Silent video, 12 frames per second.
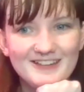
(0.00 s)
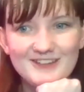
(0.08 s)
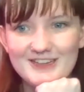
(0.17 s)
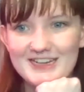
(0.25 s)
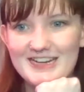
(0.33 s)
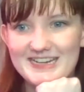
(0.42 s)

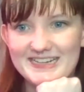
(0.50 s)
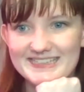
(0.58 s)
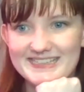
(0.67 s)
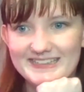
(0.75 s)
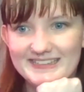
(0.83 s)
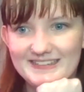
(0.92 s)

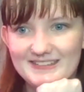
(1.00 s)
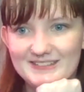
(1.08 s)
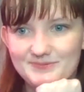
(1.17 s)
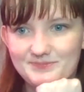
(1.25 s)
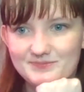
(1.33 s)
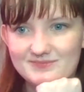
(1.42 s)
Great.
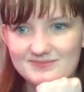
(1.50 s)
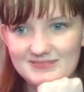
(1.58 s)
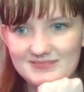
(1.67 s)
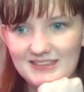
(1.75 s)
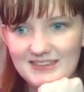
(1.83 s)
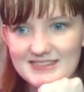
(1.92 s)

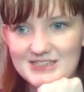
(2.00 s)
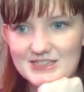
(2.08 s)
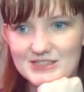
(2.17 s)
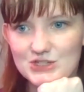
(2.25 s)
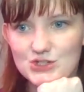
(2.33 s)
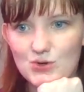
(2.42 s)
That's
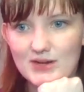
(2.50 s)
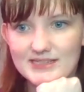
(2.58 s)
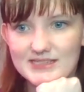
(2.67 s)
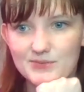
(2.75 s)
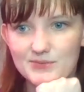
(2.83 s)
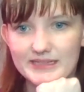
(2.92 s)
just a short
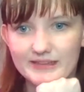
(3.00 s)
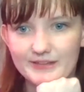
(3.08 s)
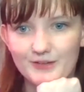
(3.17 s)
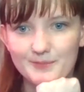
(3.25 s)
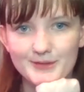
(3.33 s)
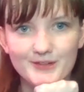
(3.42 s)
and sweet
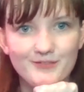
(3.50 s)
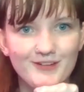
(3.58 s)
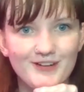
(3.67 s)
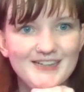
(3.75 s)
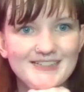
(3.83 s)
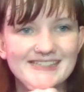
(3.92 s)
little book
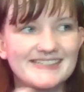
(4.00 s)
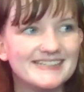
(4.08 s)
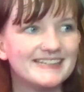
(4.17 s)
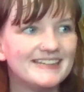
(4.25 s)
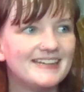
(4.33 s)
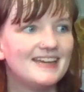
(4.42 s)
for us.
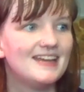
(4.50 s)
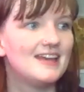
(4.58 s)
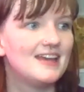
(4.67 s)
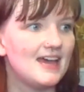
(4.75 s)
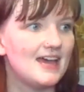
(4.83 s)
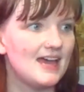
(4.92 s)

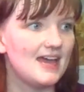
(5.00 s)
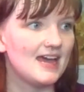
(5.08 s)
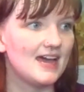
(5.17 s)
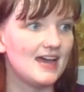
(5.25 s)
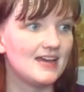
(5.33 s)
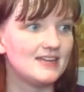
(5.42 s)

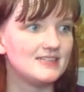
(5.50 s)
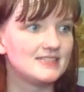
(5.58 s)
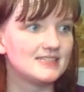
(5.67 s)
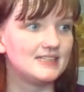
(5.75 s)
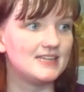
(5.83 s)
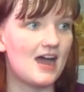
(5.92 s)
And
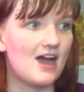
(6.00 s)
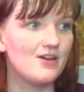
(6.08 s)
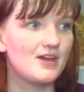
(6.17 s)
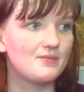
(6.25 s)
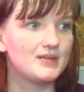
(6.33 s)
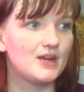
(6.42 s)
now
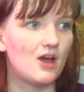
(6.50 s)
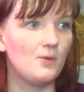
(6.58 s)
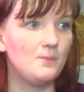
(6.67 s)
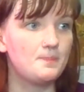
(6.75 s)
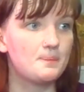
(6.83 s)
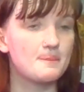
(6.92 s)
that we
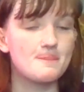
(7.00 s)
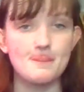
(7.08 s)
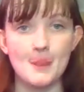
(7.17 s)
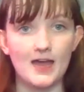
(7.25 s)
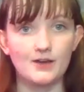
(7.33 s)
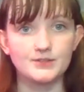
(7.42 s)
know
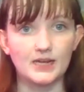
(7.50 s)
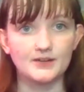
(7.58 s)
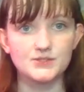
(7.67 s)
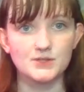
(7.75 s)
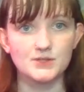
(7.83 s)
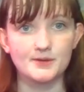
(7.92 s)
how
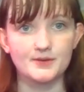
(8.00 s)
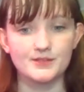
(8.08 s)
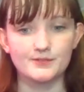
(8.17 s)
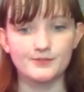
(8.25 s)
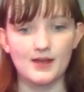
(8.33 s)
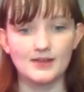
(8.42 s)
dinosaurs play with
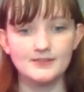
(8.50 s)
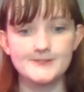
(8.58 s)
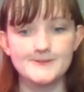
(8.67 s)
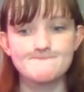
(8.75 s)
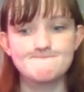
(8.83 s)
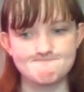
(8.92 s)
their
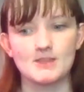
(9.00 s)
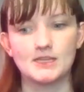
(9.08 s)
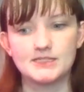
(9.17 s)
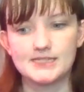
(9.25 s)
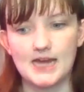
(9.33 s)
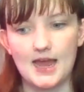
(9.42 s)
friends,
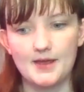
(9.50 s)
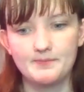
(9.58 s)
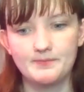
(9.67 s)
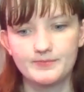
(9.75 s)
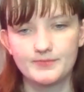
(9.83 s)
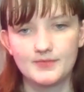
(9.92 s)
it's
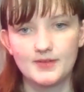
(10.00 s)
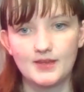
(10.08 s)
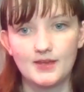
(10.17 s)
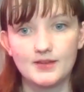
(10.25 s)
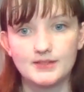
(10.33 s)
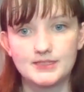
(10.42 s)
time
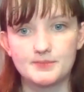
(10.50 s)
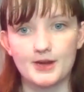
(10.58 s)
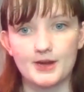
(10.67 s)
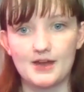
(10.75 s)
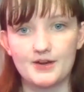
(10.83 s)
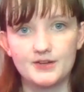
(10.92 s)
to
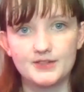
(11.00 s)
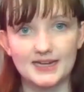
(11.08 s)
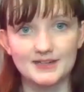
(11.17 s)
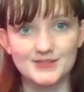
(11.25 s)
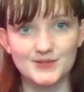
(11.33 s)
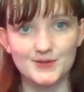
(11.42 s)
break out our
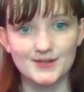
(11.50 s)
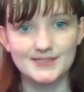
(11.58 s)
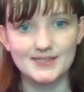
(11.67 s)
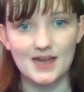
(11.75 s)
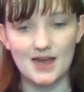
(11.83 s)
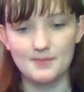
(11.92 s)

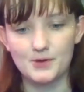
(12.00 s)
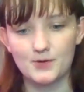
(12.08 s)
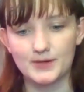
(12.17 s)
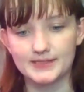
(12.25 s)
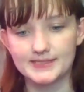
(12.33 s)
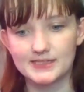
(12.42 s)
dinosaurs. I'm
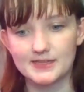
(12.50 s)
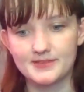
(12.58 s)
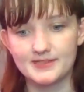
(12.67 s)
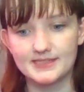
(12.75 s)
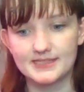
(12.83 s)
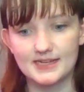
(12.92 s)
going to slip
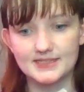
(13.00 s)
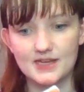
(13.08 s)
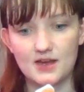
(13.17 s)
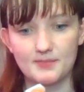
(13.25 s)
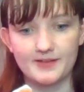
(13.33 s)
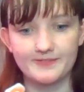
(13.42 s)
these guys
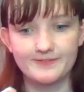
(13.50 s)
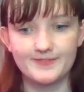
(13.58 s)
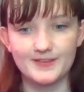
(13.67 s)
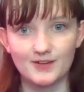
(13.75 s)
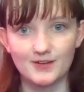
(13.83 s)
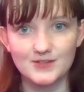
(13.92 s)
on my
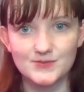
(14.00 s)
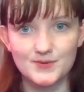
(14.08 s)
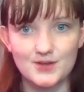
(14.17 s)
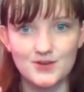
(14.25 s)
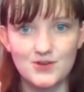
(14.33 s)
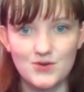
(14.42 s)
fingers
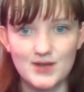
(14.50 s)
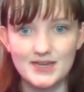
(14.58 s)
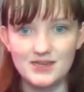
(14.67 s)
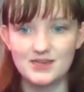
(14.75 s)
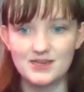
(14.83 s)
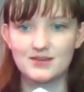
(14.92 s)
real
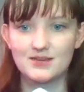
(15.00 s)
quick.